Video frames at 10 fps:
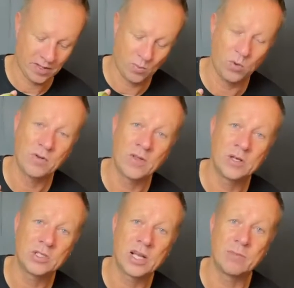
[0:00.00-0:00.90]
One of
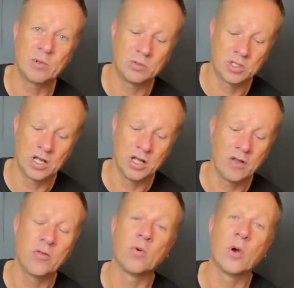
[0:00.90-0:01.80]
those animals
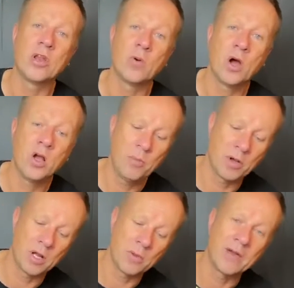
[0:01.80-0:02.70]
that when you
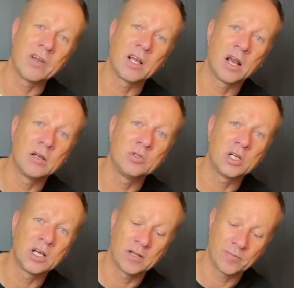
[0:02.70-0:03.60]
open up their
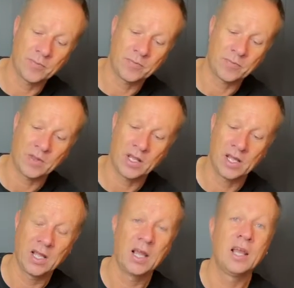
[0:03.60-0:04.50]
enclosure,
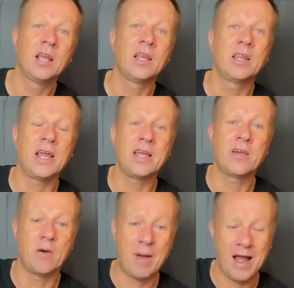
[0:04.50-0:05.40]
they
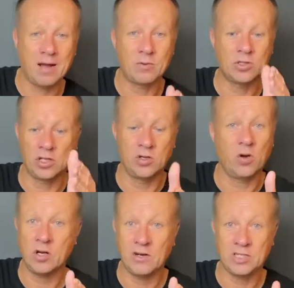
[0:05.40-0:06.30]
come out, not
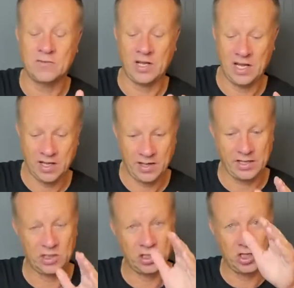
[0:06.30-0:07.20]
aggressively, they
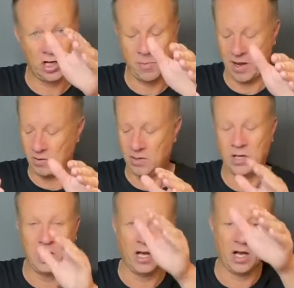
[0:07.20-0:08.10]
just come out
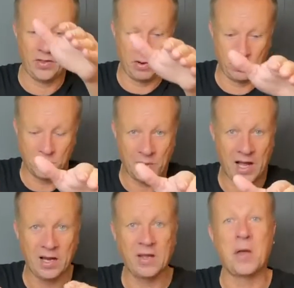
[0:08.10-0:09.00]
and they'll
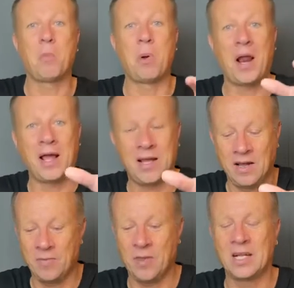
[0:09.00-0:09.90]
span, they'll plank
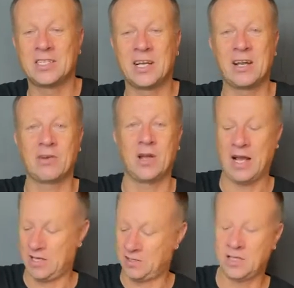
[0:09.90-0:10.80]
to get on your
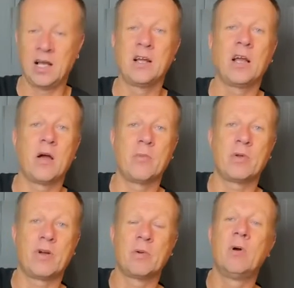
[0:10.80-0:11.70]
hands, go up
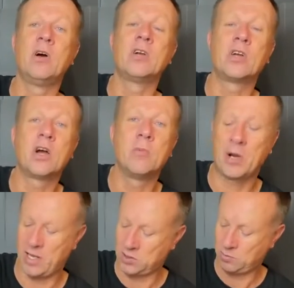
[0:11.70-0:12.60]
your arm and come and
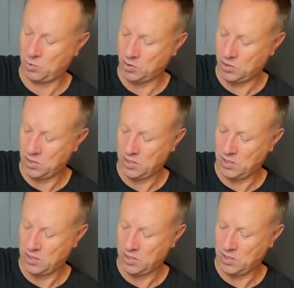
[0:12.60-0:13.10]
explore.